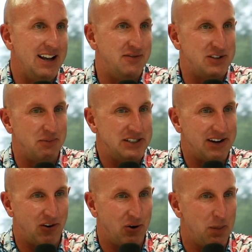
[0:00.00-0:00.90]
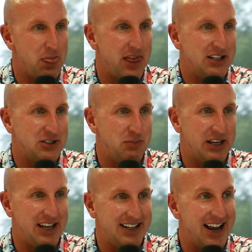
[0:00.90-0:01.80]
if somebody's ever
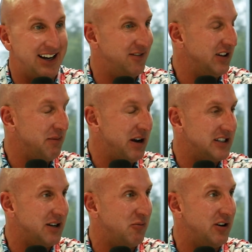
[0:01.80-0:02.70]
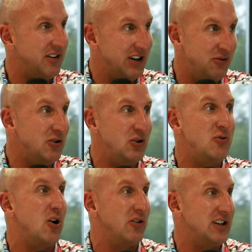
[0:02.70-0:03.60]
speaking negatively about someone, and you
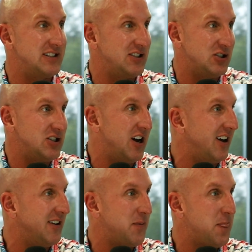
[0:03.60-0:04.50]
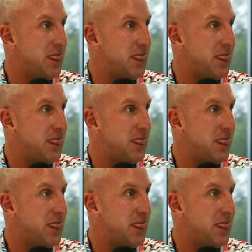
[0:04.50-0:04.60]
know this, it's just not.